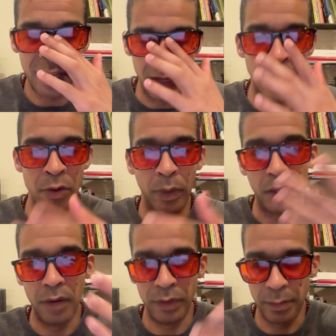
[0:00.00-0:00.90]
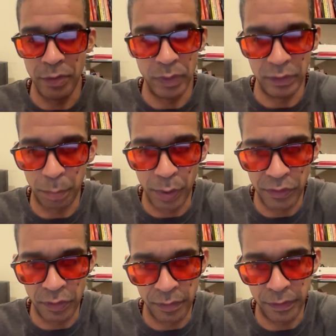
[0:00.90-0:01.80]
and now you're recovering in between sprint
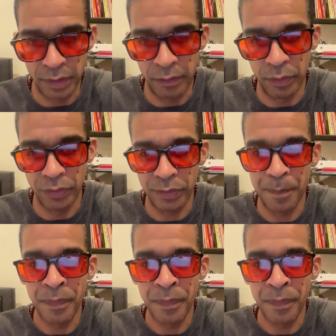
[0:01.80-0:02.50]
intervals.